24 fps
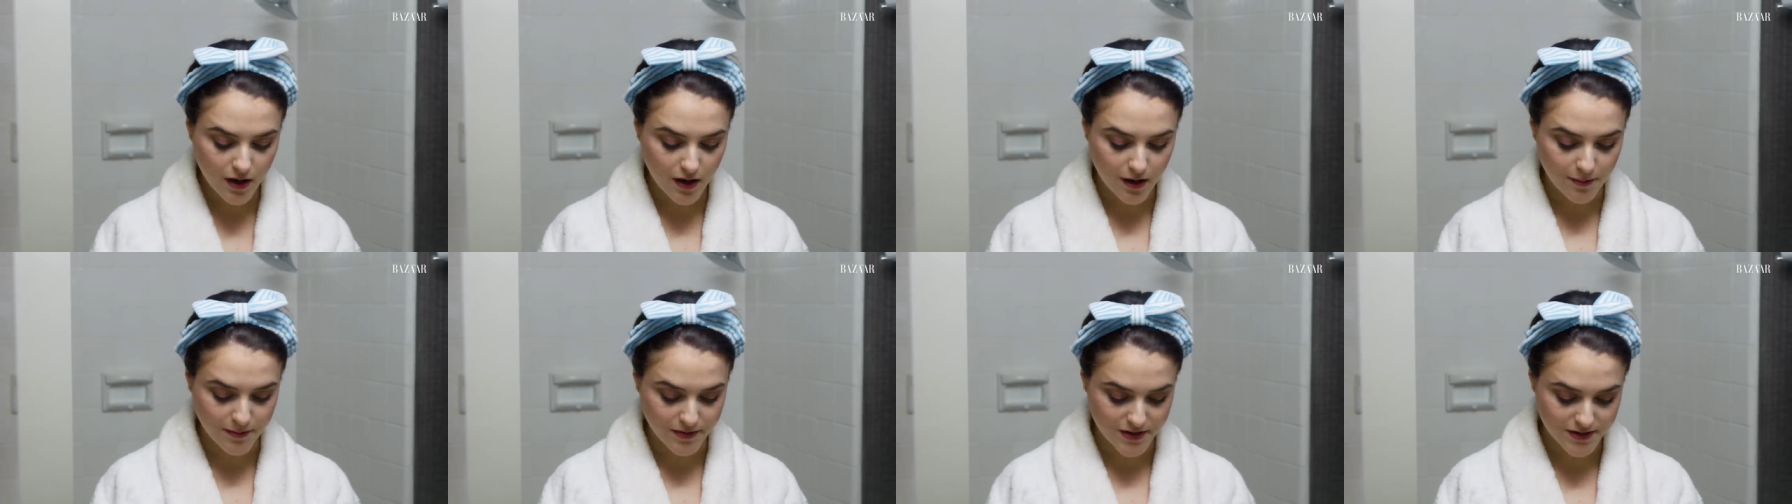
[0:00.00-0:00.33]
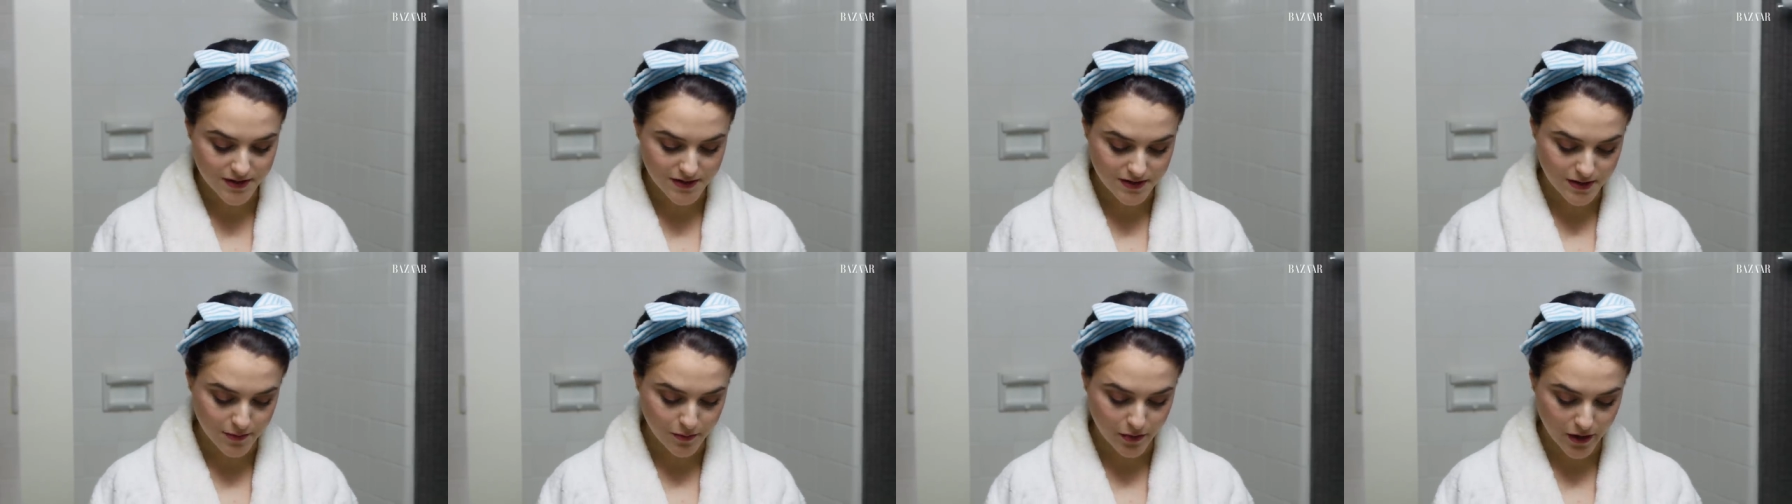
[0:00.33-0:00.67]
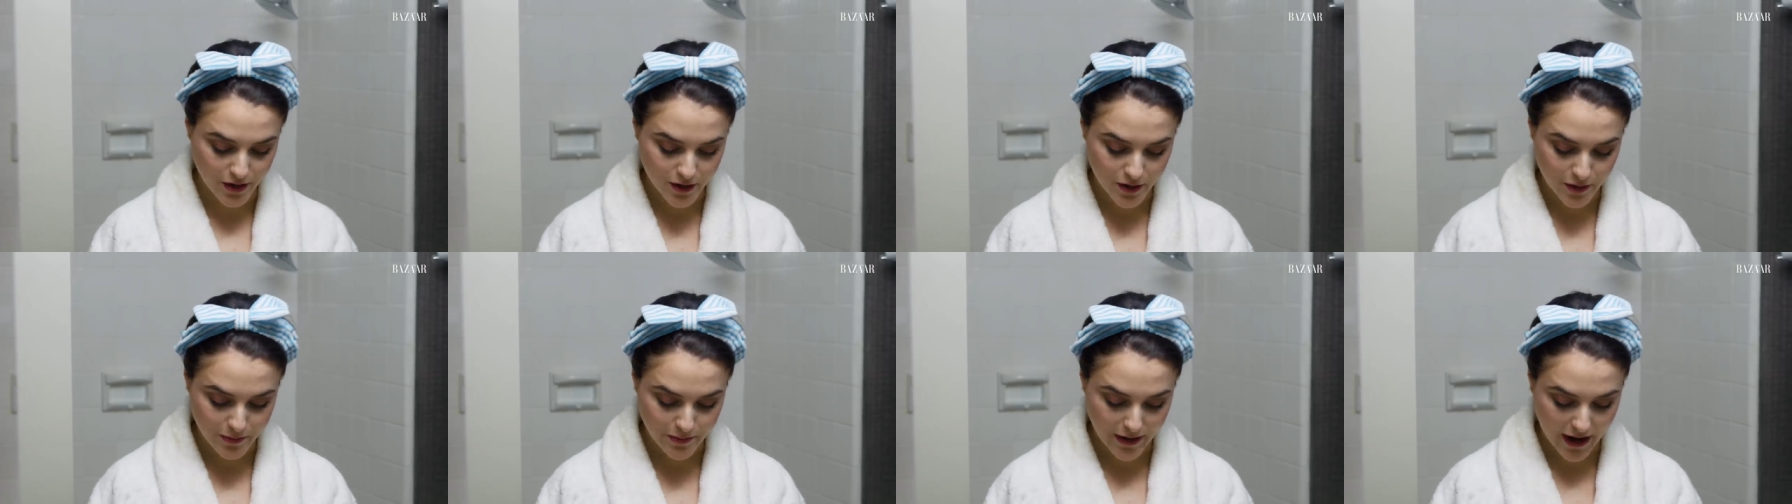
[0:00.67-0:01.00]
This is a
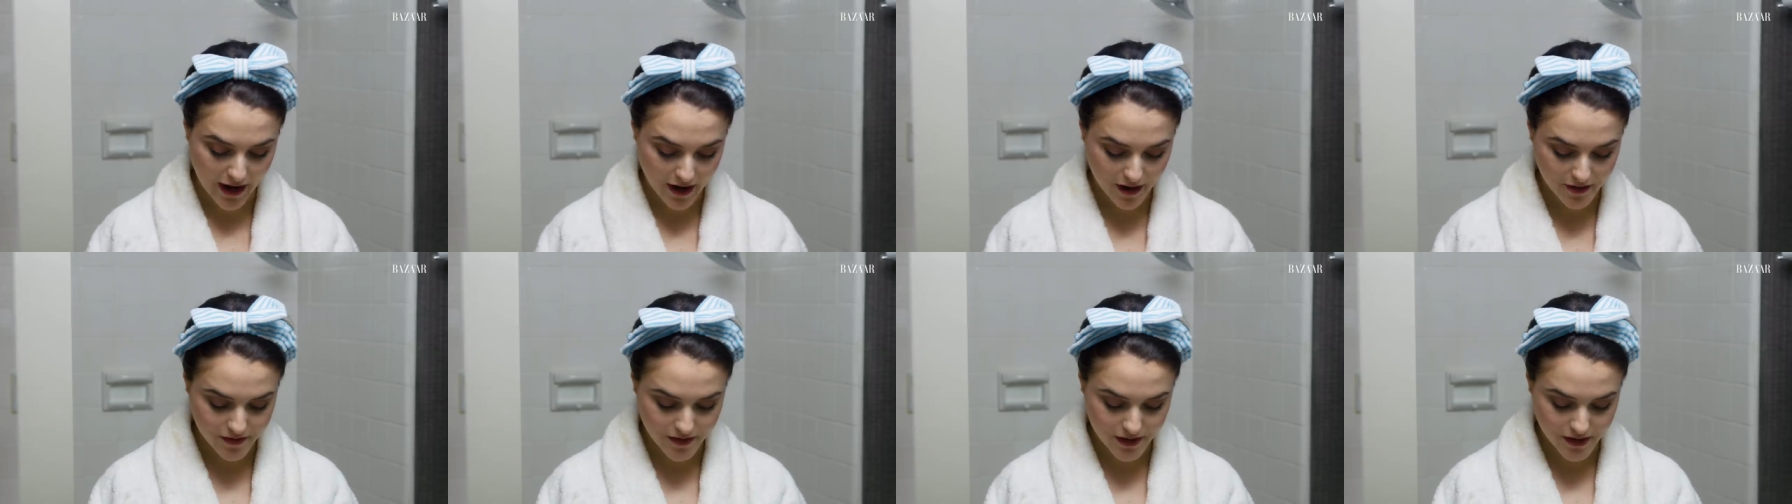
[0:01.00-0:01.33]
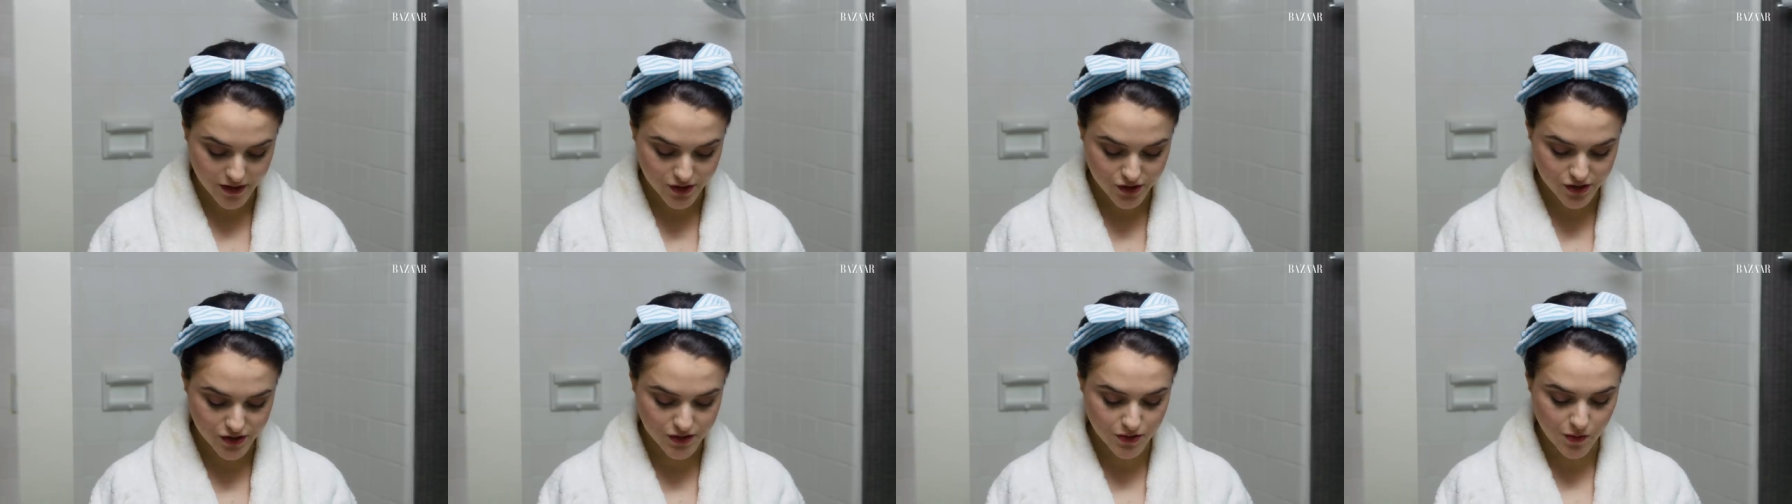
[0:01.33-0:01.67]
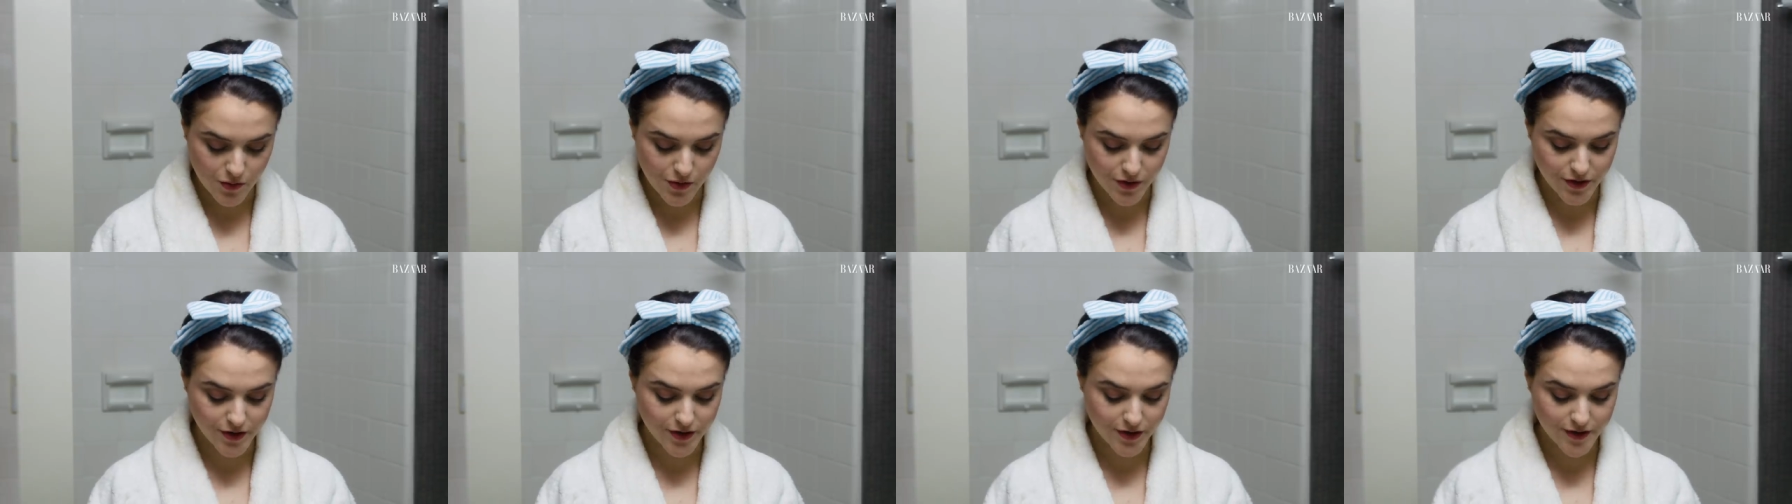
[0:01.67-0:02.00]
brand new pack that I just
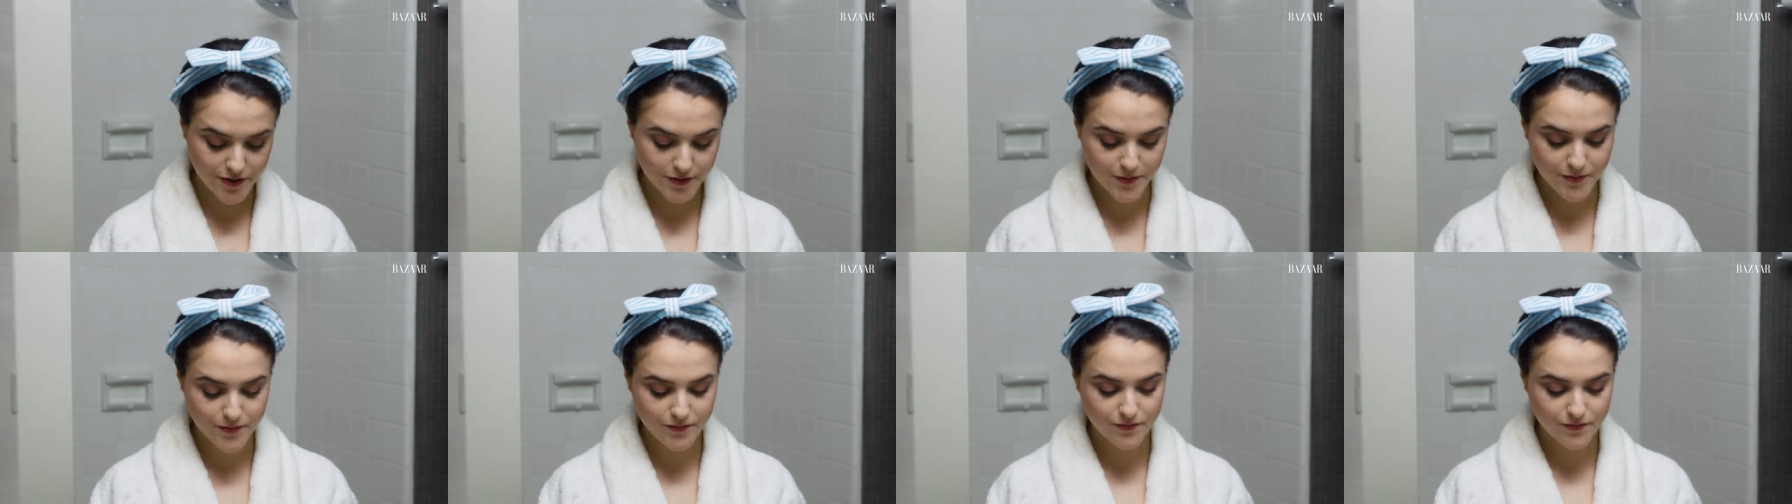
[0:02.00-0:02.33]
ordered.